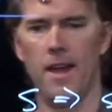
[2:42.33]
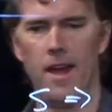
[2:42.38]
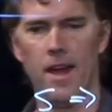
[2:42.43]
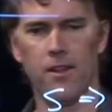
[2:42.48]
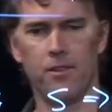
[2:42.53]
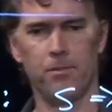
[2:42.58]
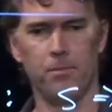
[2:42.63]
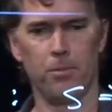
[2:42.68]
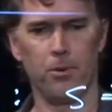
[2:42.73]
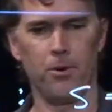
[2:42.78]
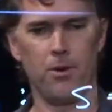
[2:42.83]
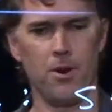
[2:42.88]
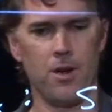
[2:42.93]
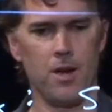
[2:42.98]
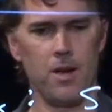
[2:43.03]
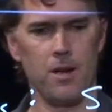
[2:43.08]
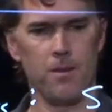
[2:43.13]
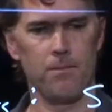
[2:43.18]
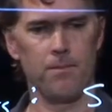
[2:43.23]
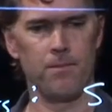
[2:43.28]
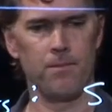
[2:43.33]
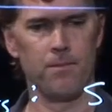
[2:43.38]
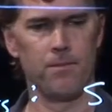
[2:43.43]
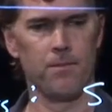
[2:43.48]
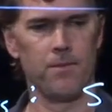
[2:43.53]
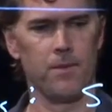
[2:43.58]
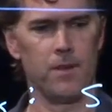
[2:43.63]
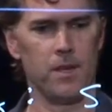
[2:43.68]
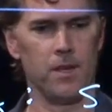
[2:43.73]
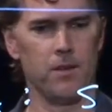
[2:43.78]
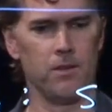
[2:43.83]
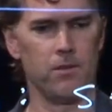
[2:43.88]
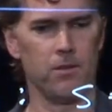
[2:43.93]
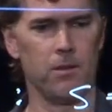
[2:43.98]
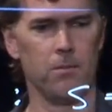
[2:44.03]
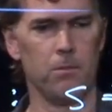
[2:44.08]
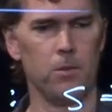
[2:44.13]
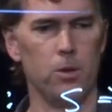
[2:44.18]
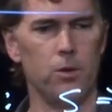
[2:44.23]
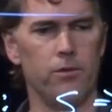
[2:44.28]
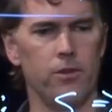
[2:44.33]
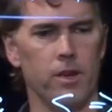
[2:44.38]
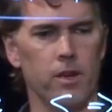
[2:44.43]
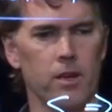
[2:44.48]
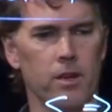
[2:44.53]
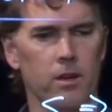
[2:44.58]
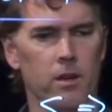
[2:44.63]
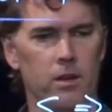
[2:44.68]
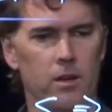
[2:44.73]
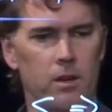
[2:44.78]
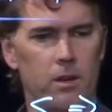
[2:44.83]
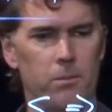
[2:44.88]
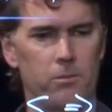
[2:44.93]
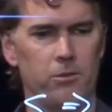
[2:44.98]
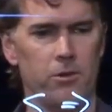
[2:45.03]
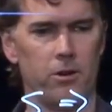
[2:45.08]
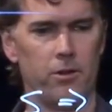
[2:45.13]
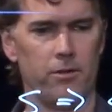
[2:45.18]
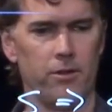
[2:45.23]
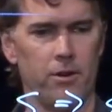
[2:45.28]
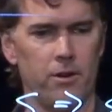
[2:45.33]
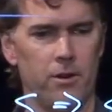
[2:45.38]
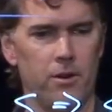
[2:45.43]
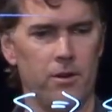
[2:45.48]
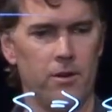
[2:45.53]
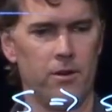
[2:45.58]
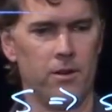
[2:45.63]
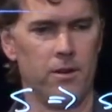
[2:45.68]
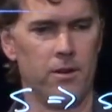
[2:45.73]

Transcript: S prime is the moving observer,